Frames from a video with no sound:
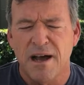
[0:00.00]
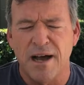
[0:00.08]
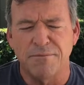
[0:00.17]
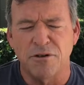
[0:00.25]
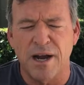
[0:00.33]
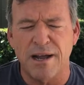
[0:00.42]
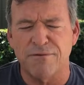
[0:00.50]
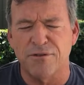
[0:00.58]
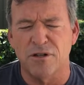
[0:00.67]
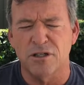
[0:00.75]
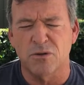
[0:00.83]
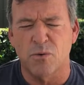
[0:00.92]
I'm
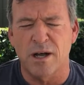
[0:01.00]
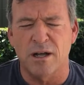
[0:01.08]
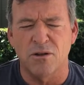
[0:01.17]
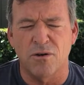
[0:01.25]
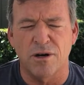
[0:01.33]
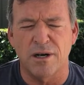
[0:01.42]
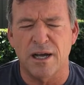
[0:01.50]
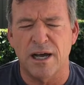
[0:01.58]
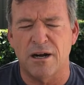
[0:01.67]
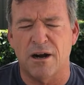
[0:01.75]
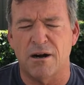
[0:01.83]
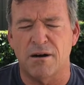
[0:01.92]
grateful as well, Lord,
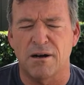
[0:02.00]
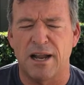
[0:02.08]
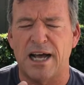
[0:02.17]
at our